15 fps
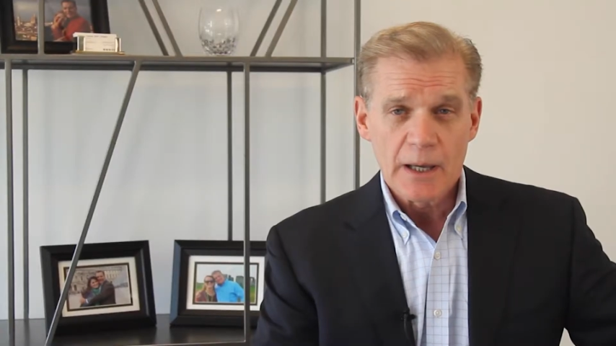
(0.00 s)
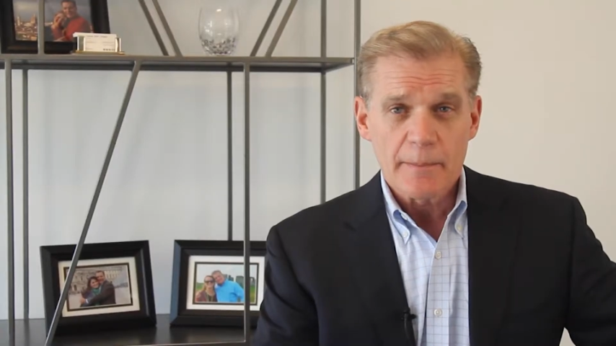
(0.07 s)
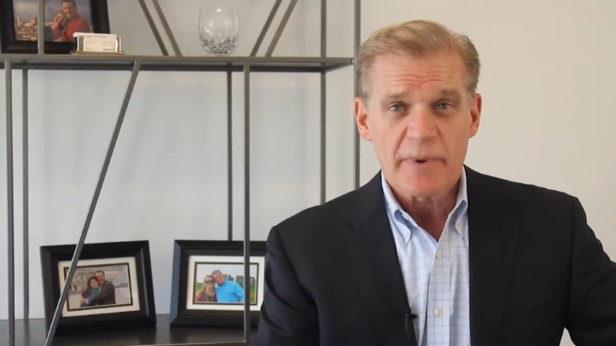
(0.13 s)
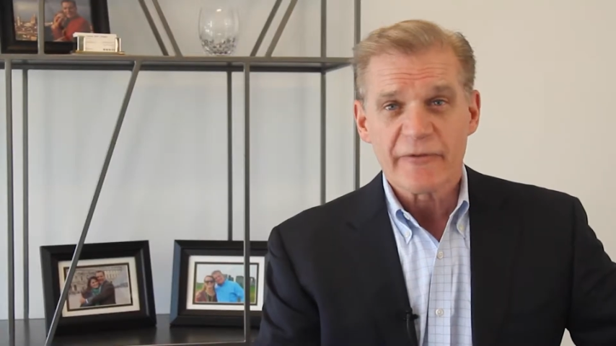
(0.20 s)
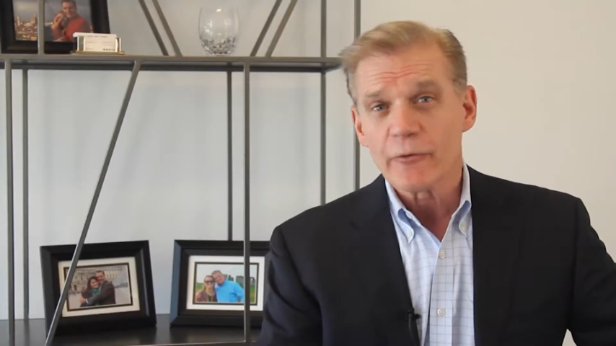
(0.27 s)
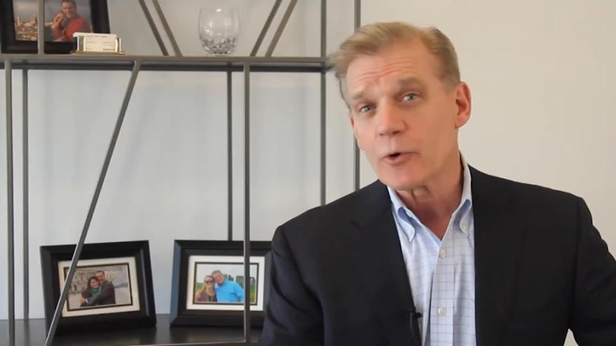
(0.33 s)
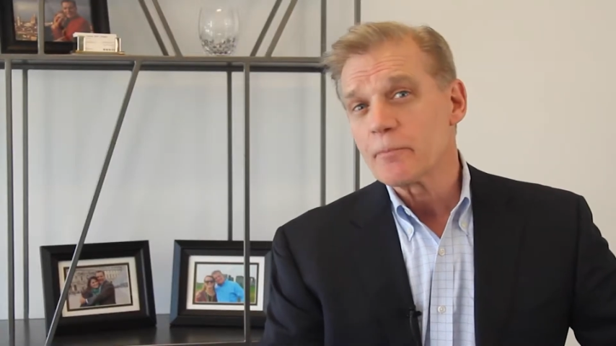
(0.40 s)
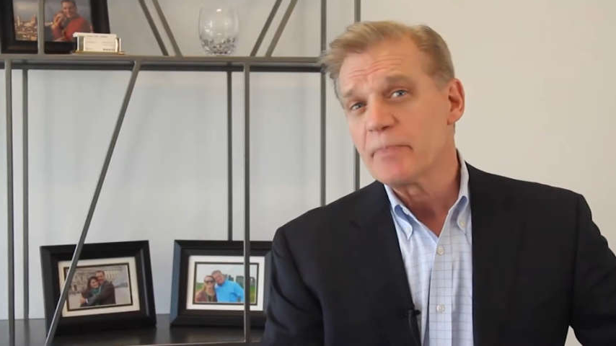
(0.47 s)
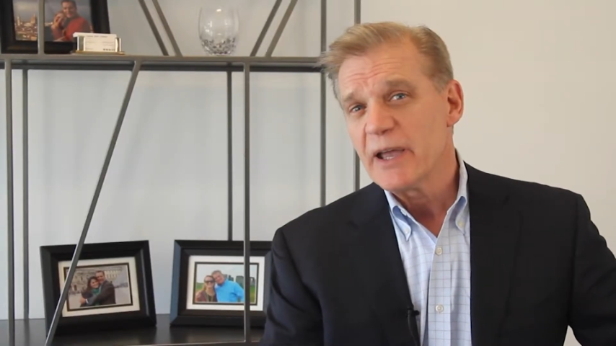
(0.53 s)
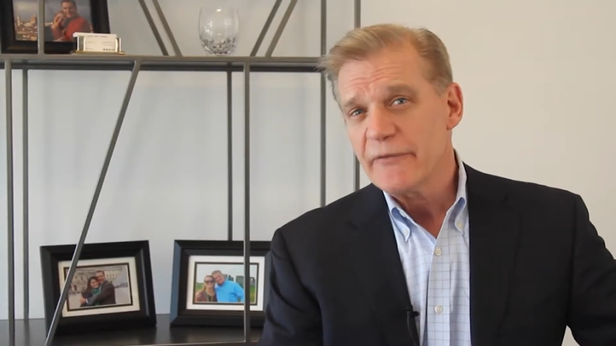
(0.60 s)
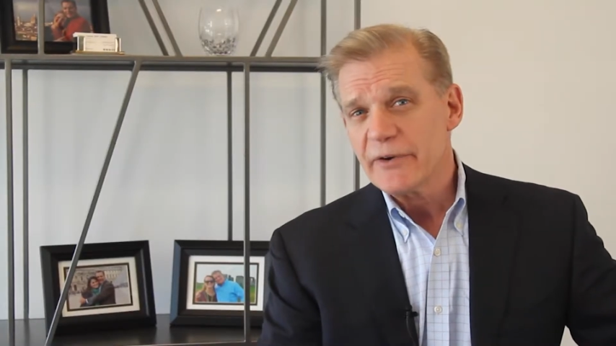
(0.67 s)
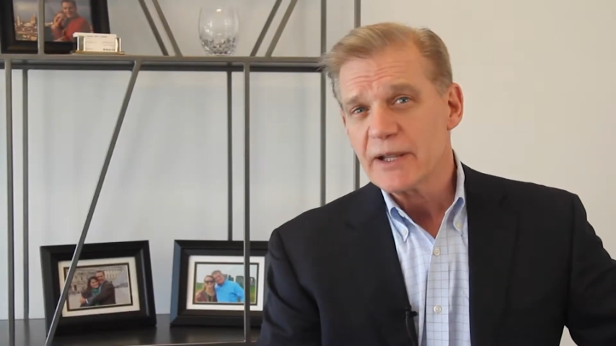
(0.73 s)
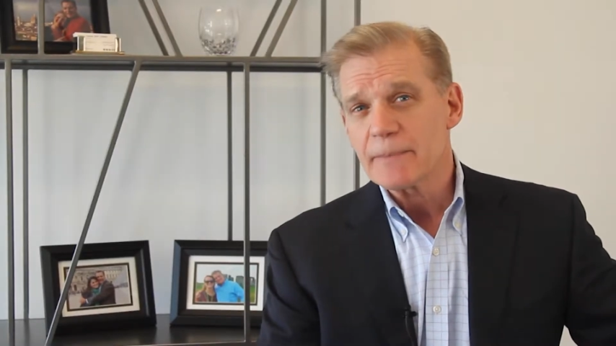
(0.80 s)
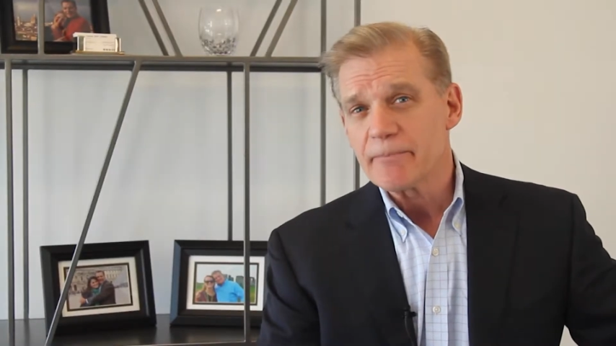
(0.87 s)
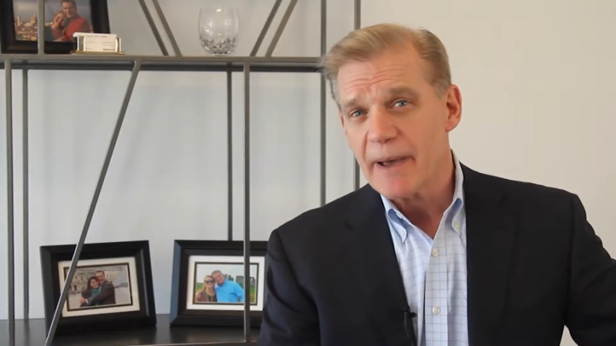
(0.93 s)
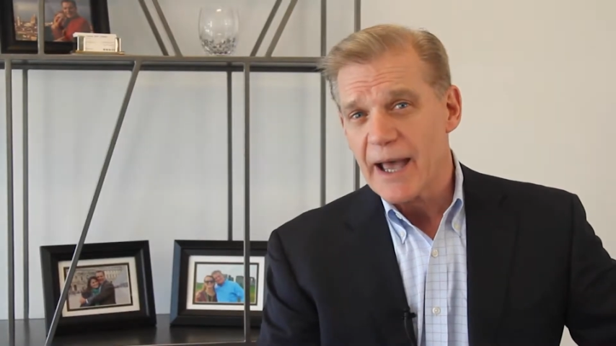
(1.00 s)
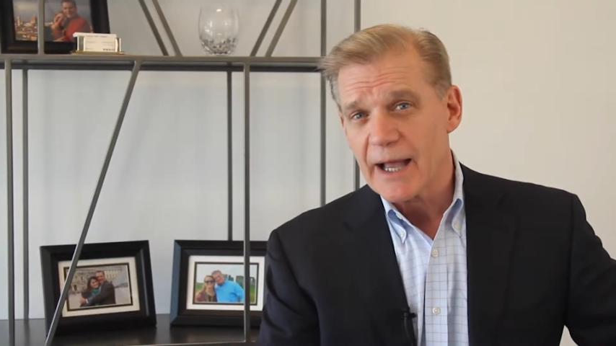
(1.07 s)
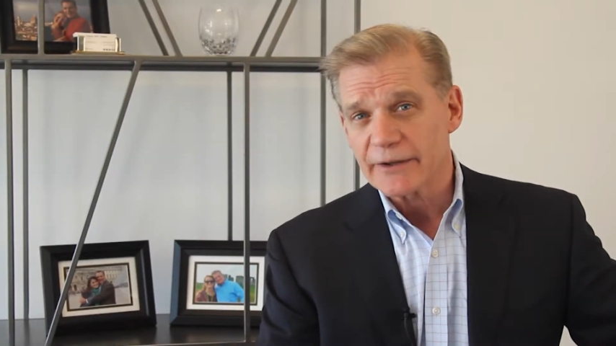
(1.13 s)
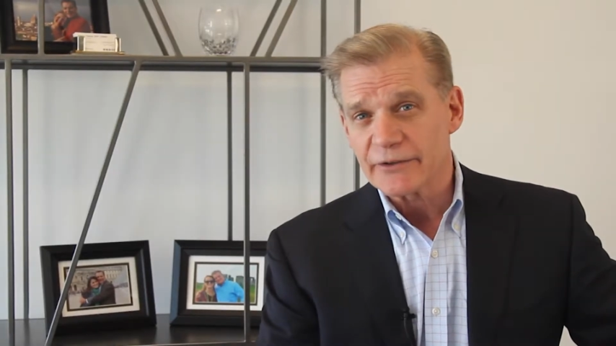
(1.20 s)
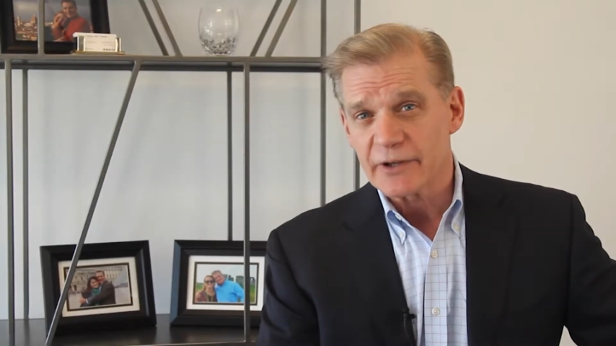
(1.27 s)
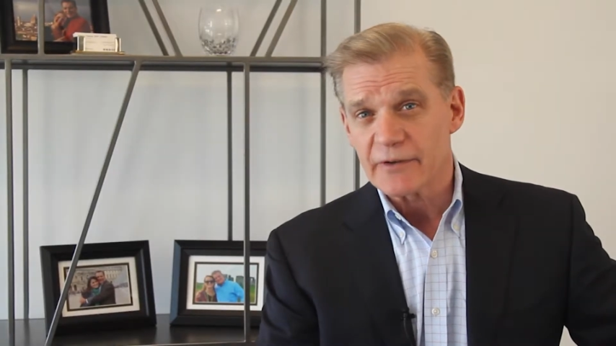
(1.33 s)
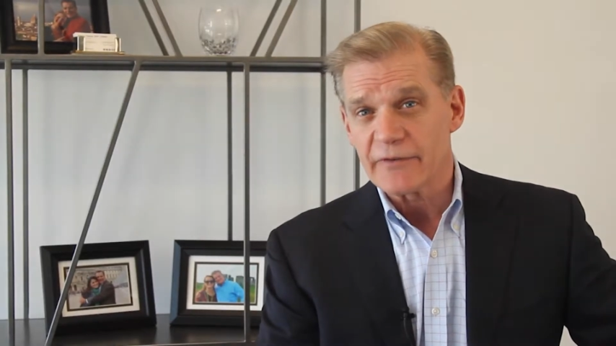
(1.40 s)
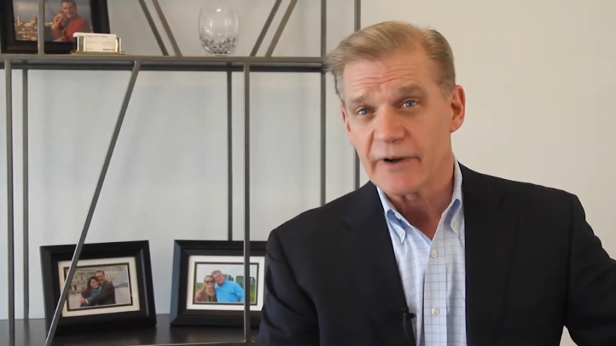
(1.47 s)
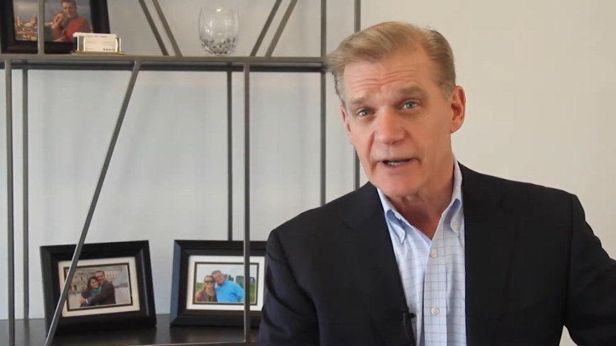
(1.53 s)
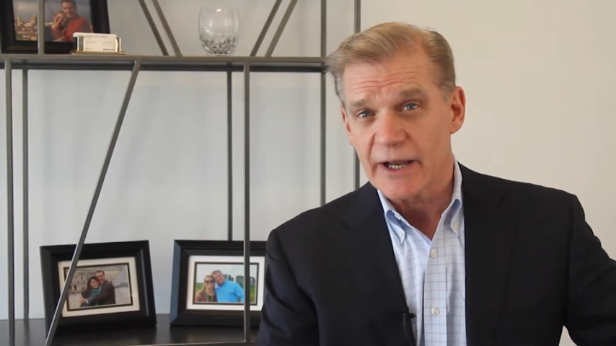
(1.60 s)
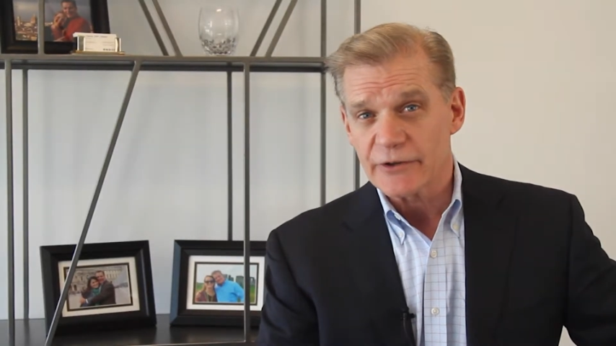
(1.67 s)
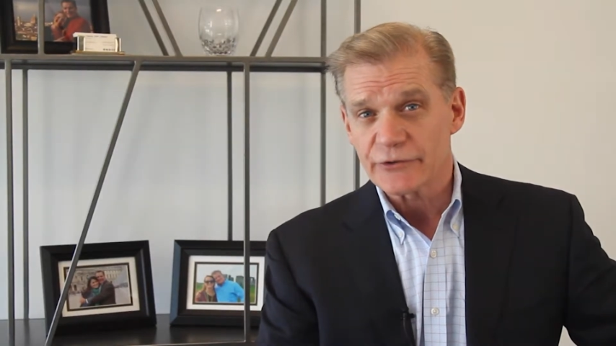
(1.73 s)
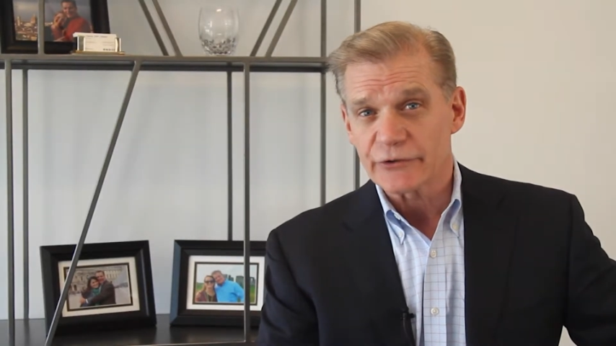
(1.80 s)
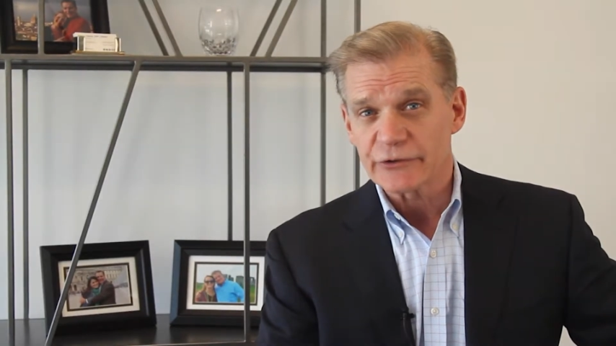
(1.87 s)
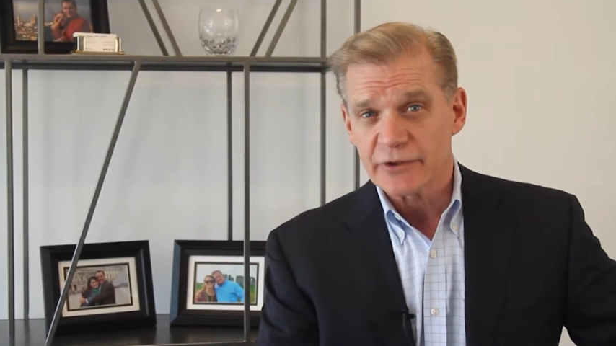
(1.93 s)
before pivoting back to the
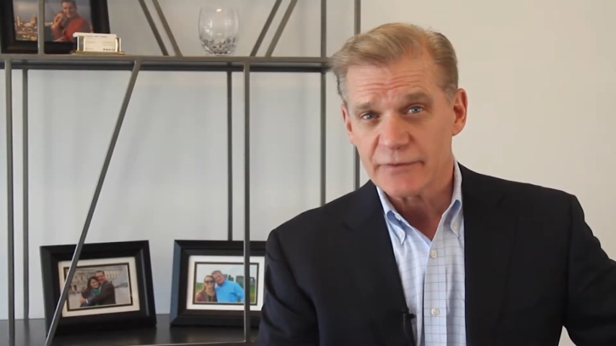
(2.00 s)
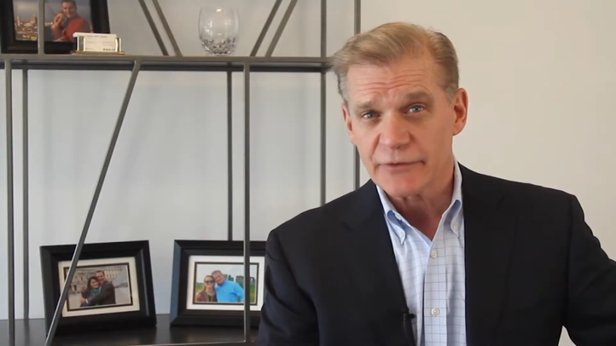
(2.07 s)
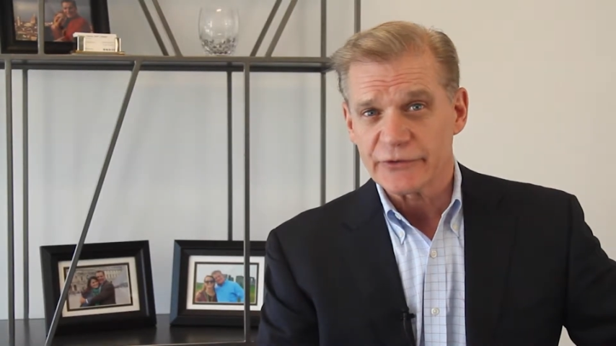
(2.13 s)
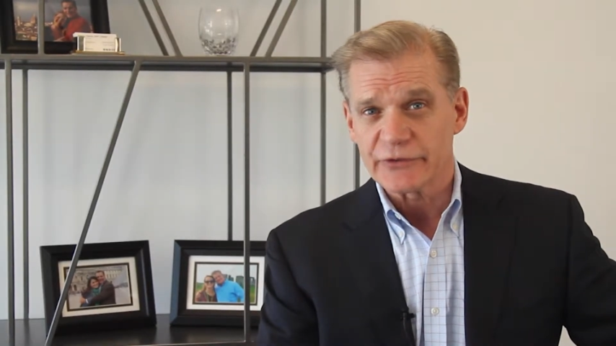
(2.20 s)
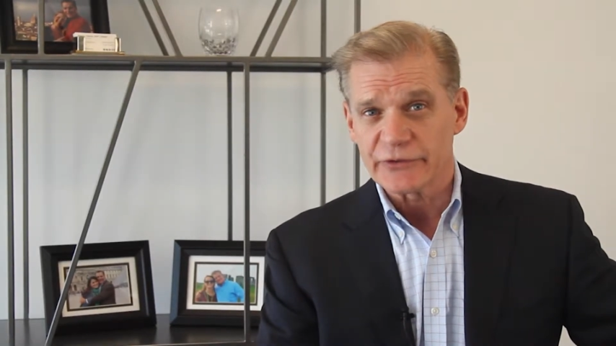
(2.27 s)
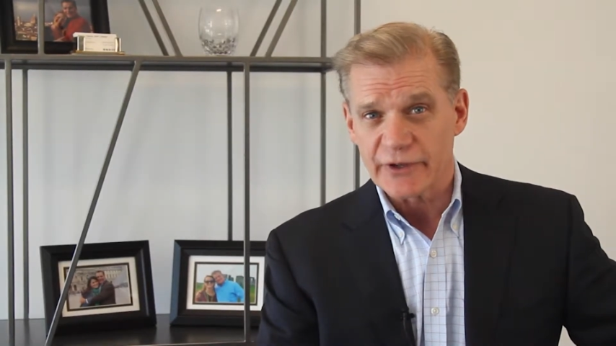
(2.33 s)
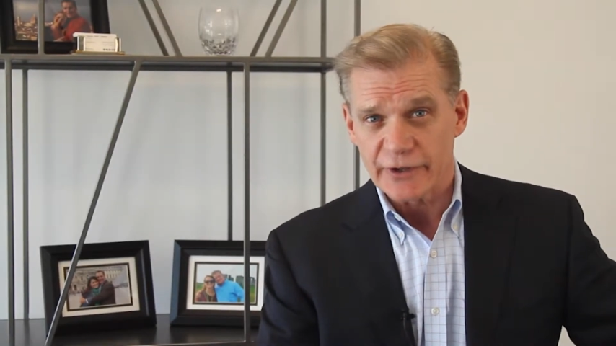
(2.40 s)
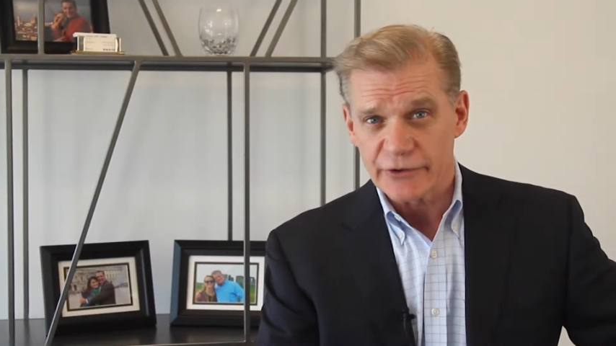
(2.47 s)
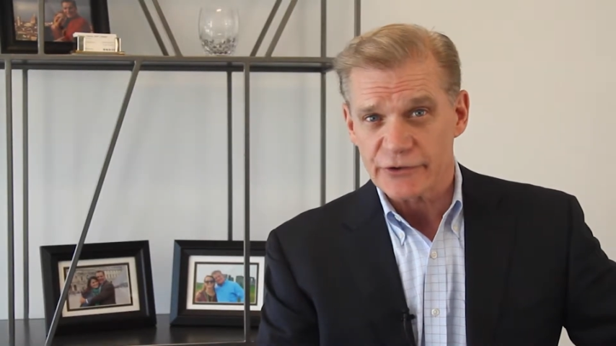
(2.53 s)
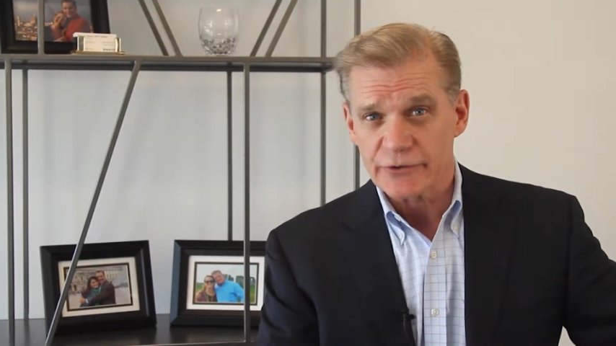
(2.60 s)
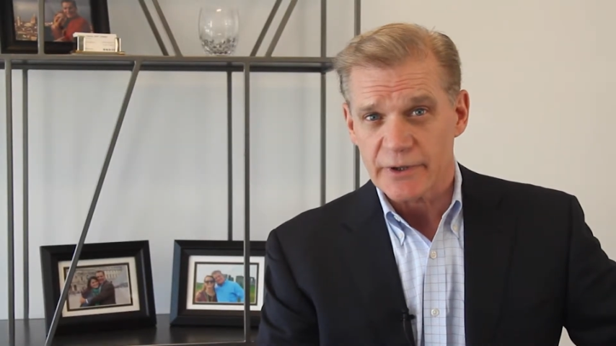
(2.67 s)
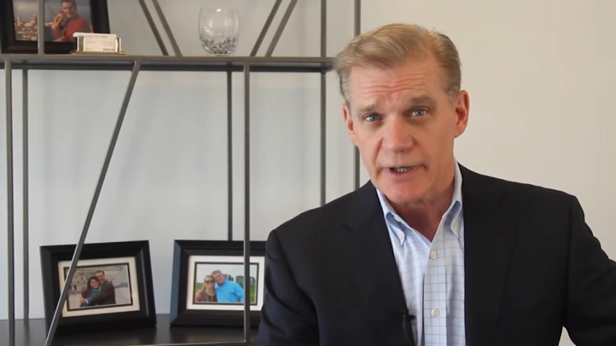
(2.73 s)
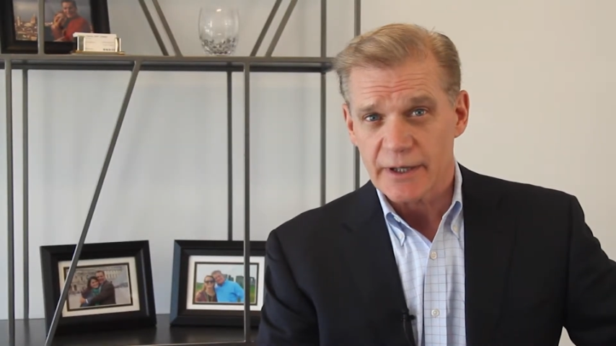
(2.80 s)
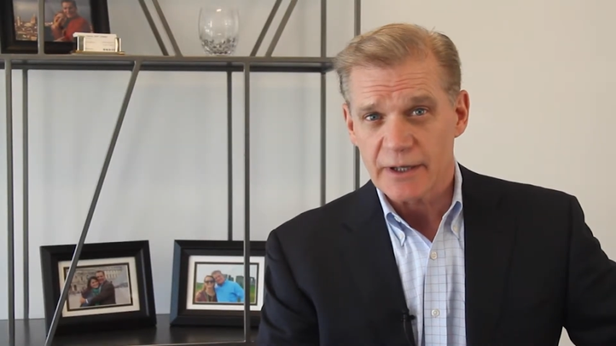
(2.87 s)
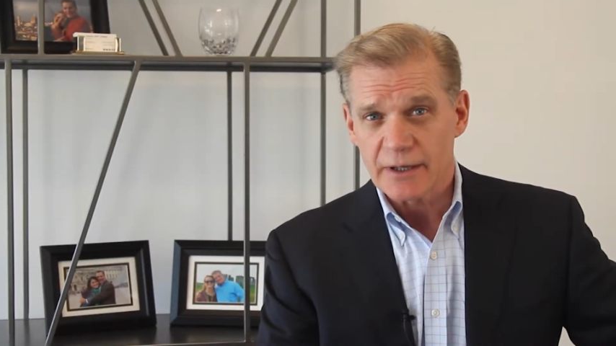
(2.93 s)
financial services industry.